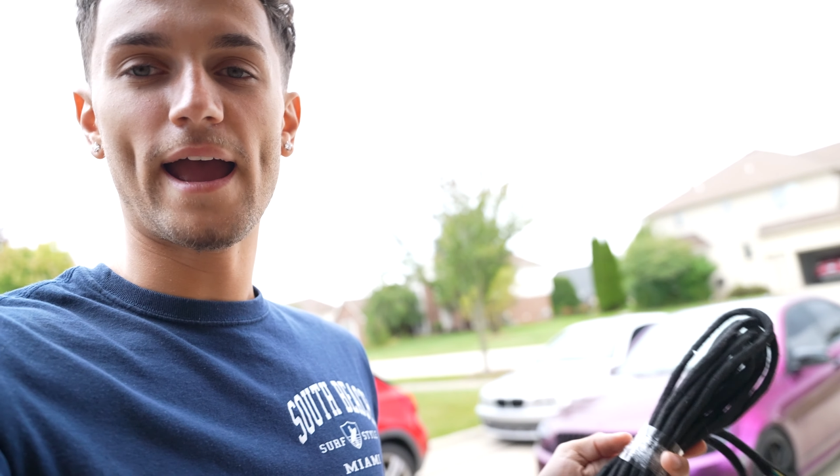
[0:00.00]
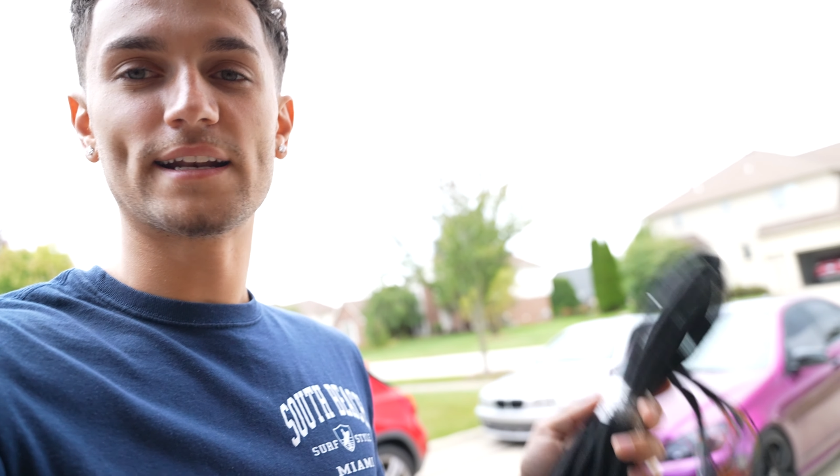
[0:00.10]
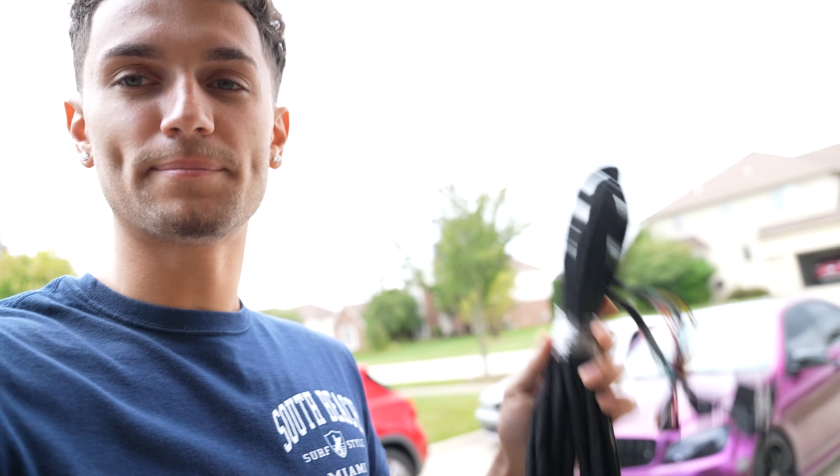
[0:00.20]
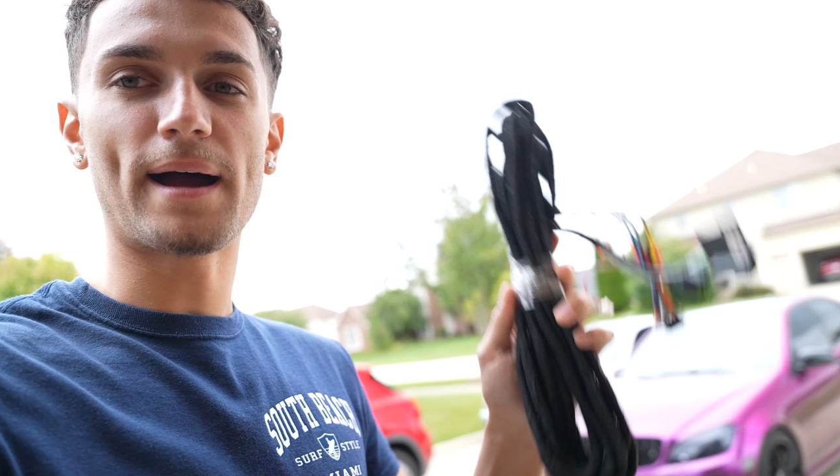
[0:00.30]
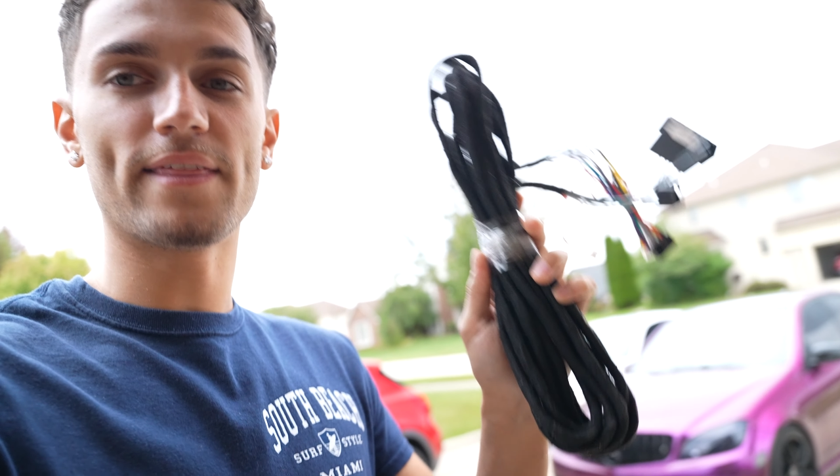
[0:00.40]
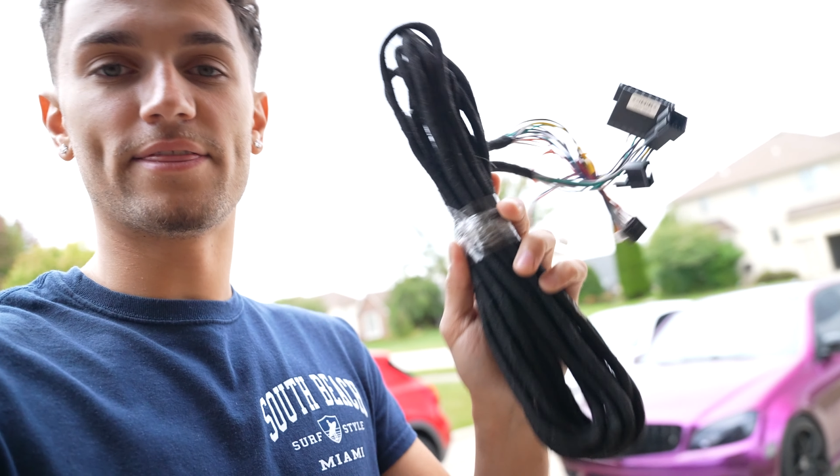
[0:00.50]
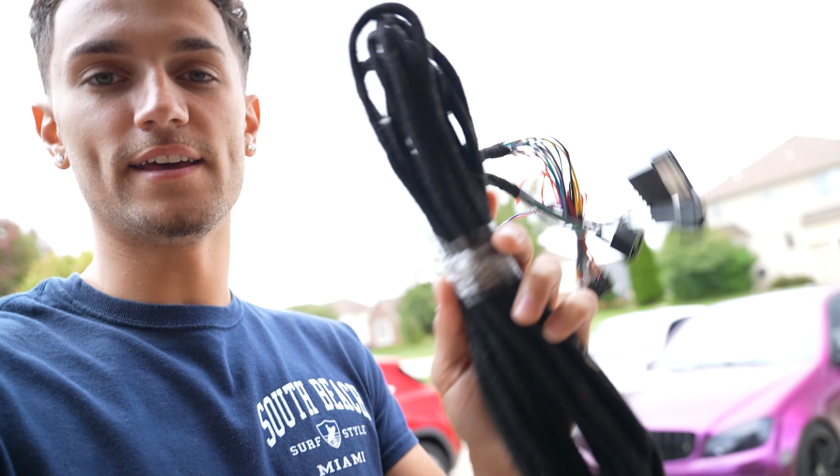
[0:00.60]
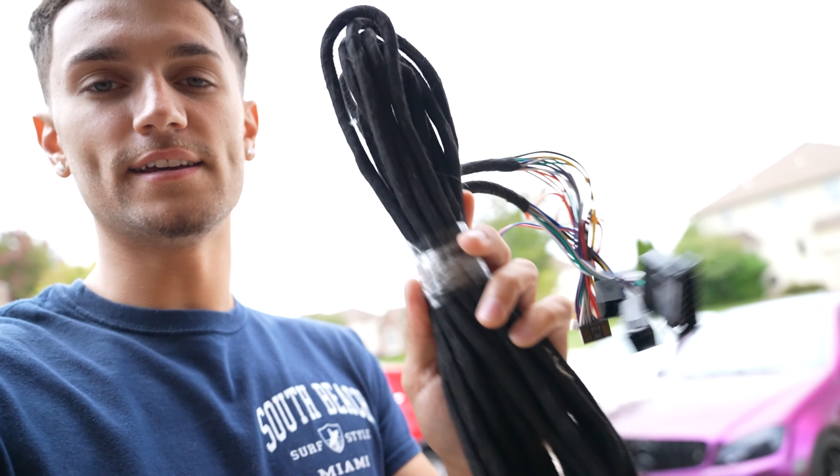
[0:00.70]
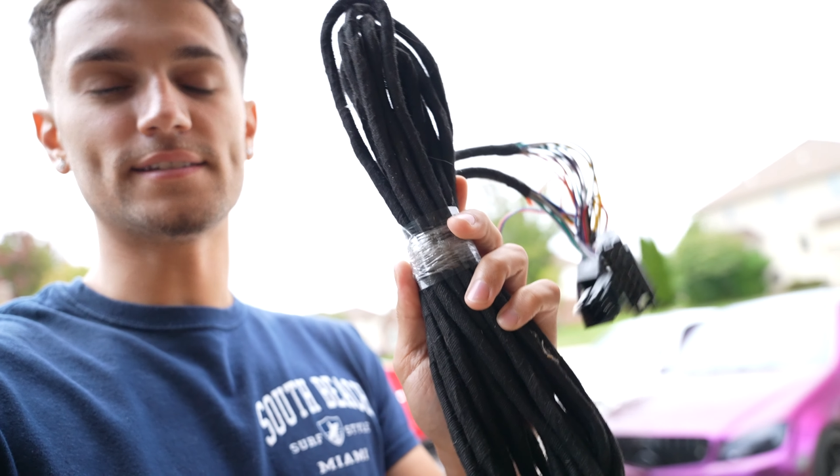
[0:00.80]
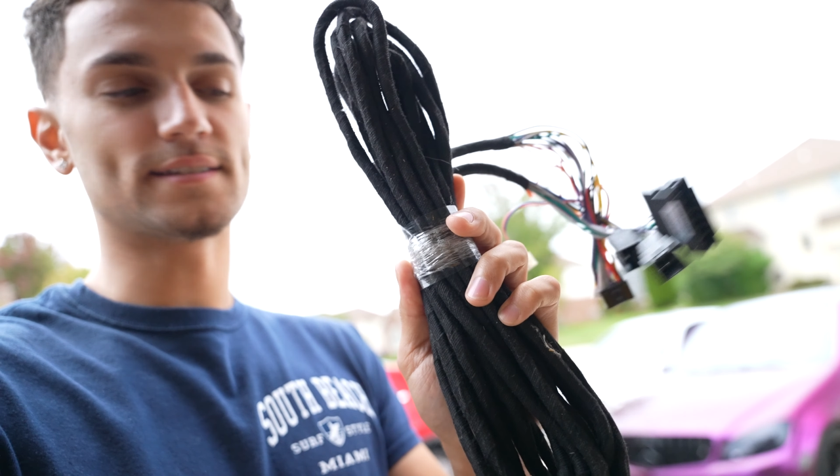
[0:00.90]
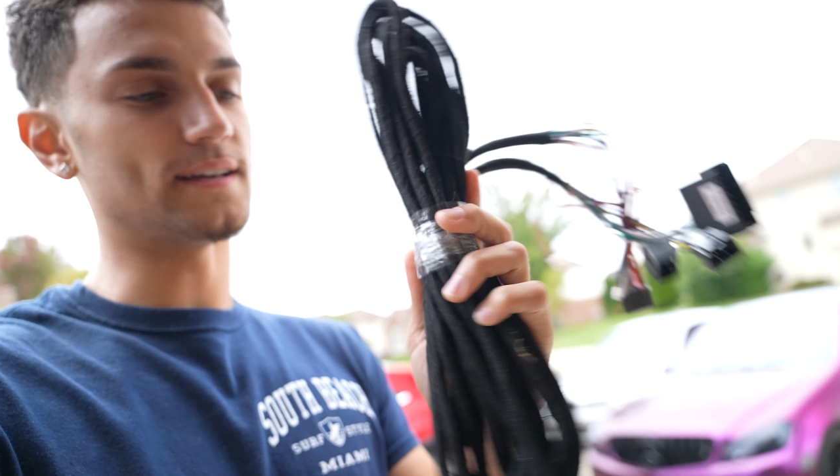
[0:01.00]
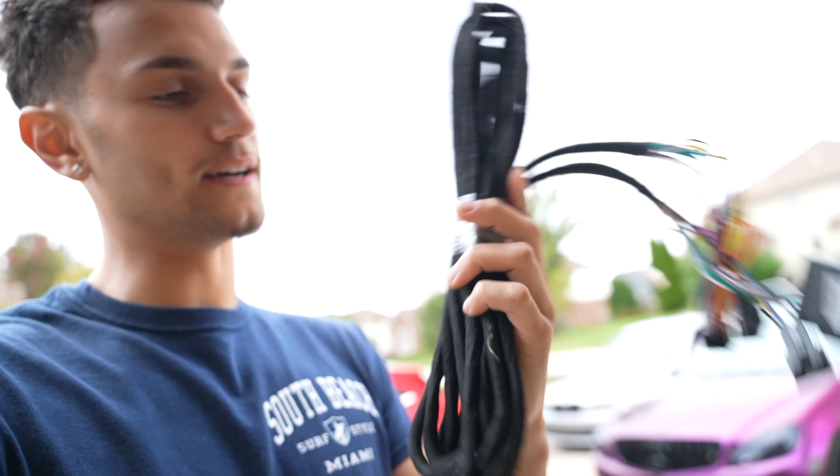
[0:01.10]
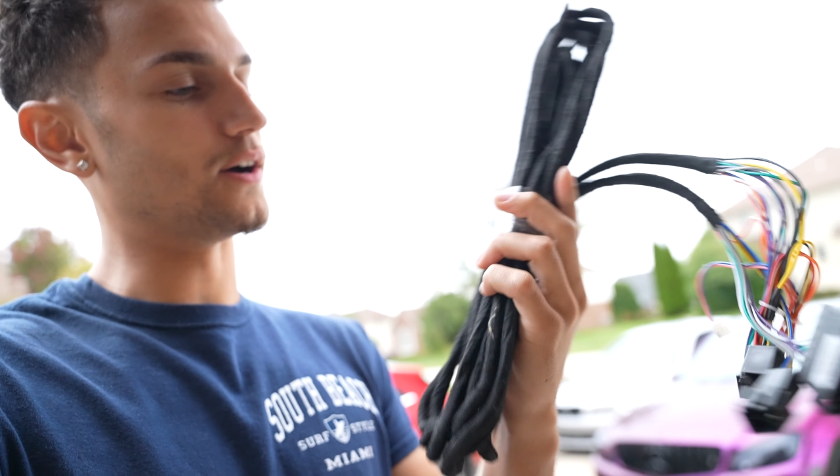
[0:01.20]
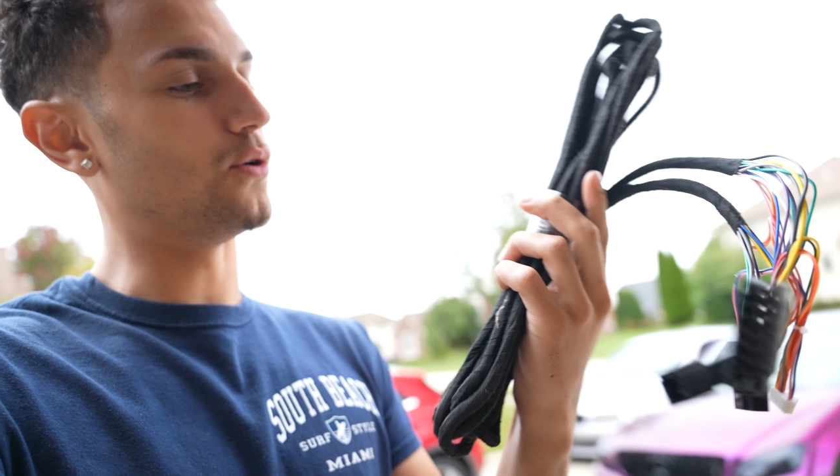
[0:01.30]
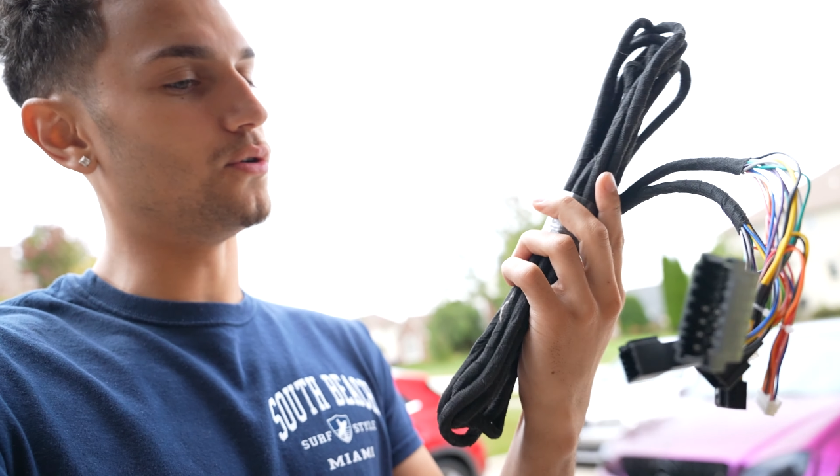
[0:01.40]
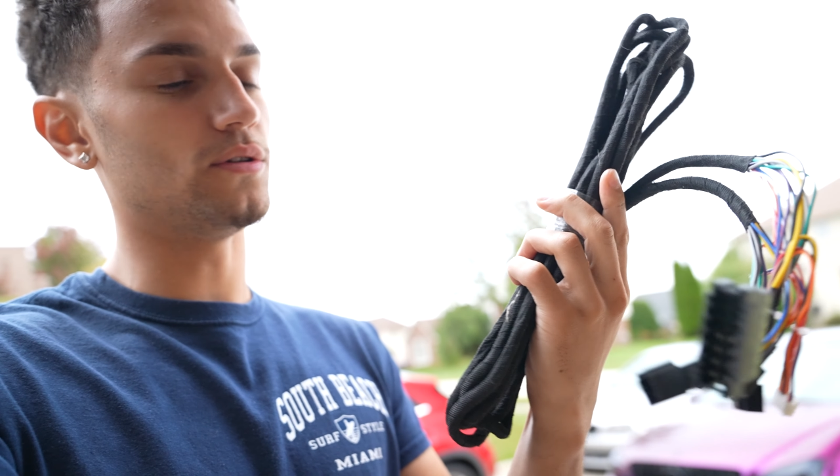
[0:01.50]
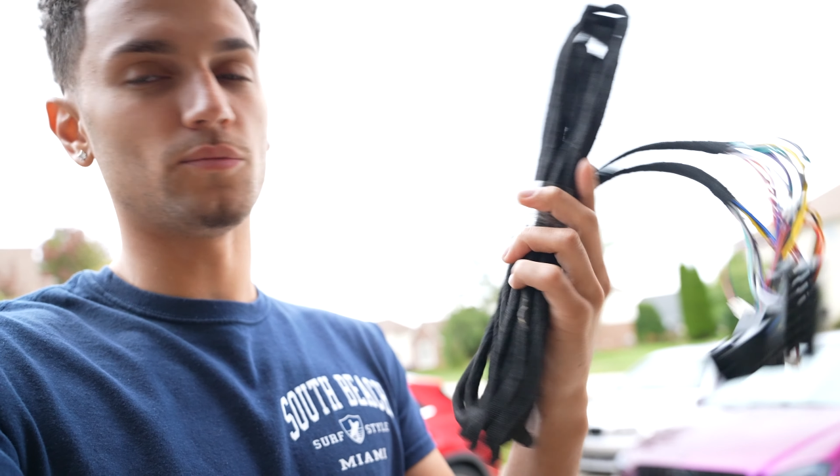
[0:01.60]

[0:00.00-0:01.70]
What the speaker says: had to buy this, a whole